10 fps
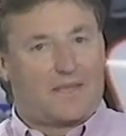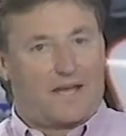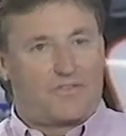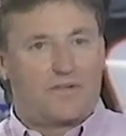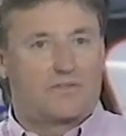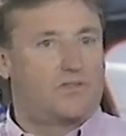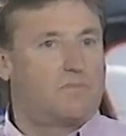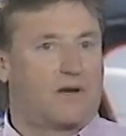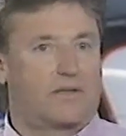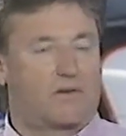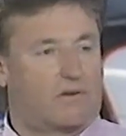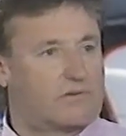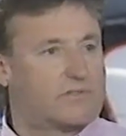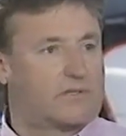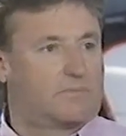I think the new Monte Carlo
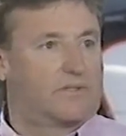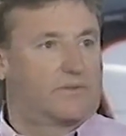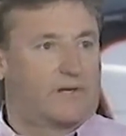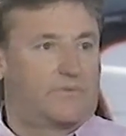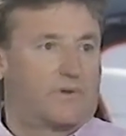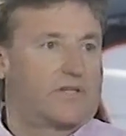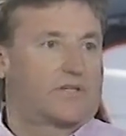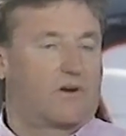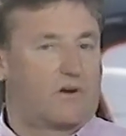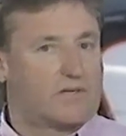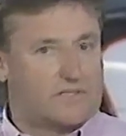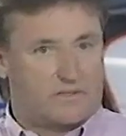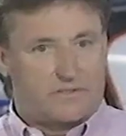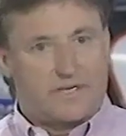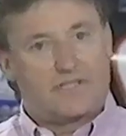is going to be a great race car. It's
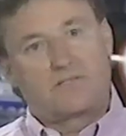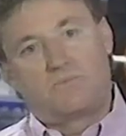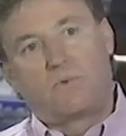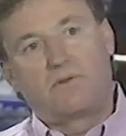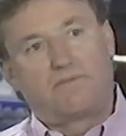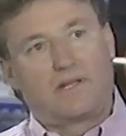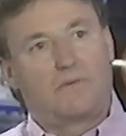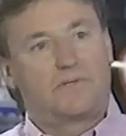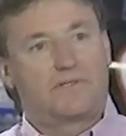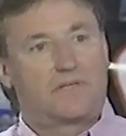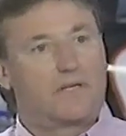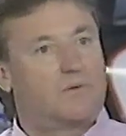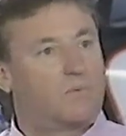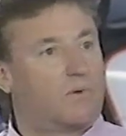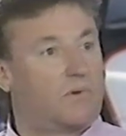going to take some more development to get
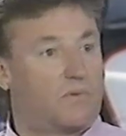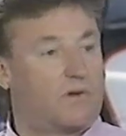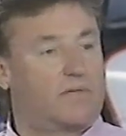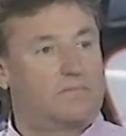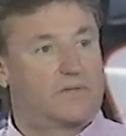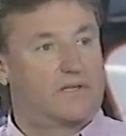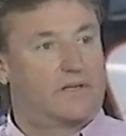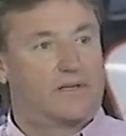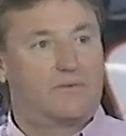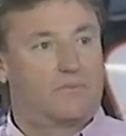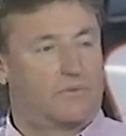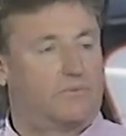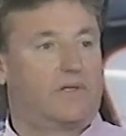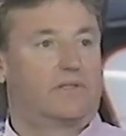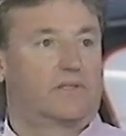it where we want it, but we're
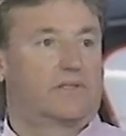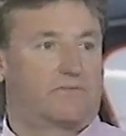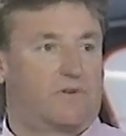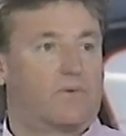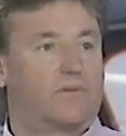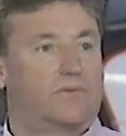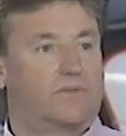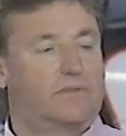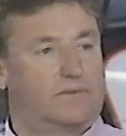really looking forward to it.